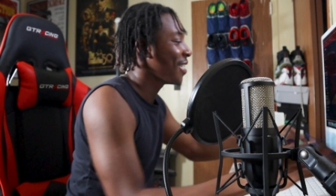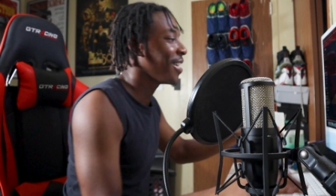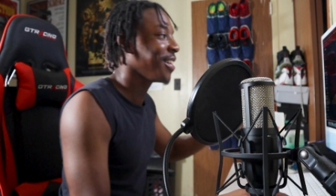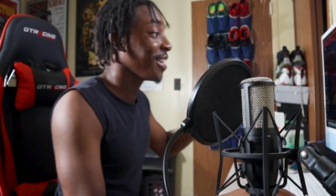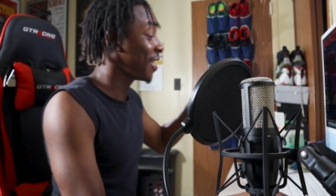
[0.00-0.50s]

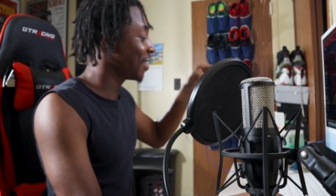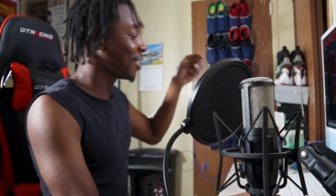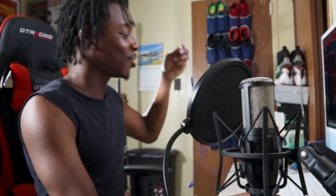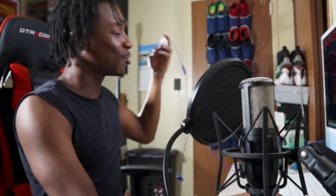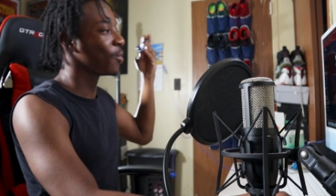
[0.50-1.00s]
And
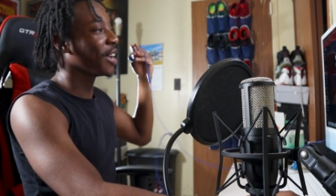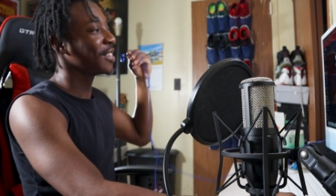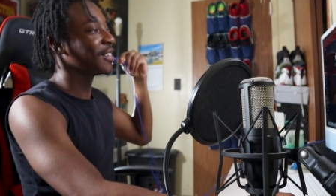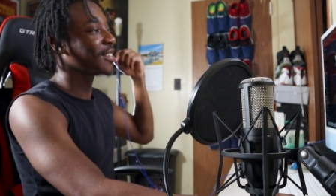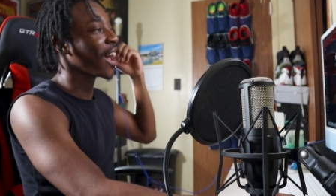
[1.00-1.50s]
let's just
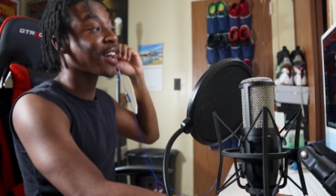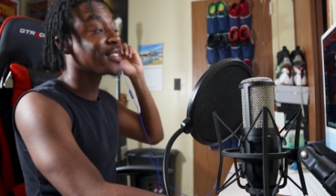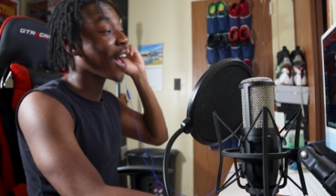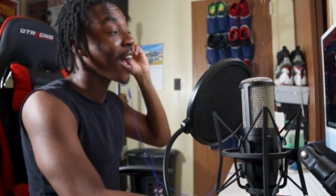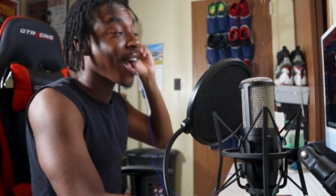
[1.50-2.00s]
watch this.
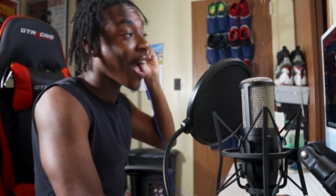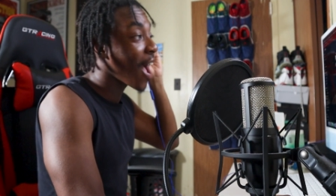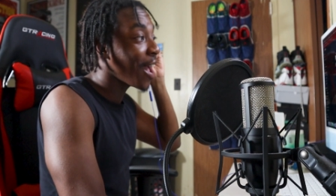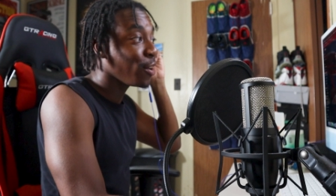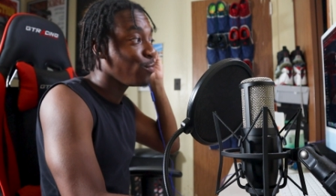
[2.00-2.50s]
Because
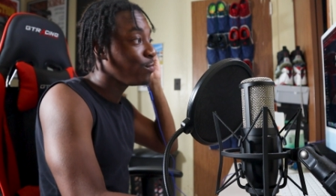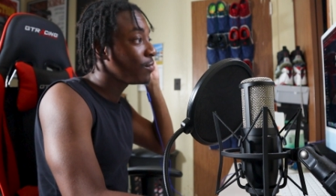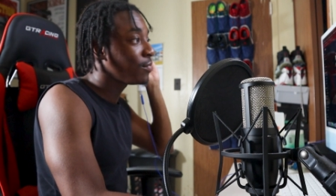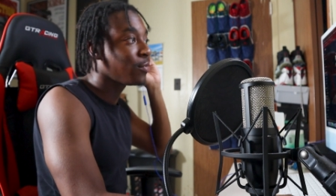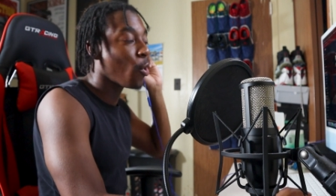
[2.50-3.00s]
I
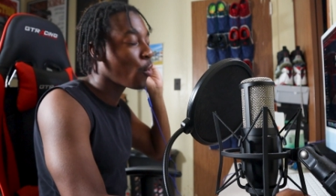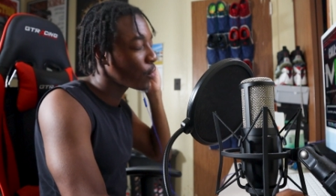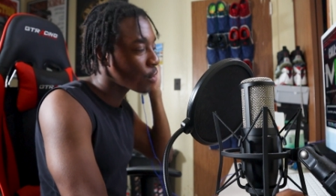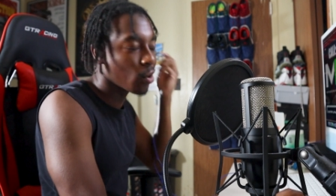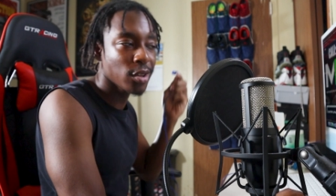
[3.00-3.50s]
don't
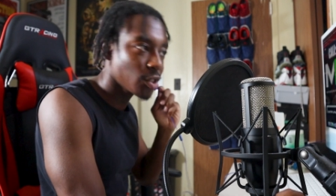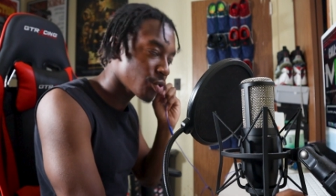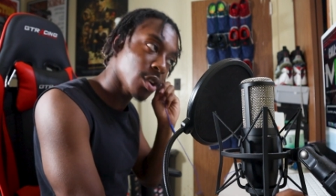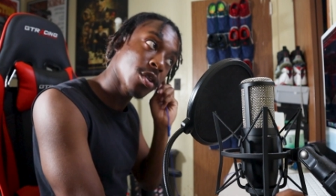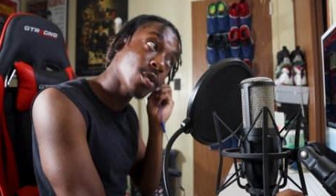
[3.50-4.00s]
recall this
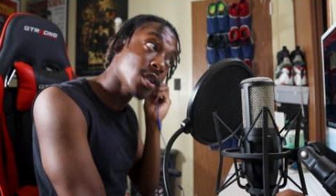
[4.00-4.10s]
trailer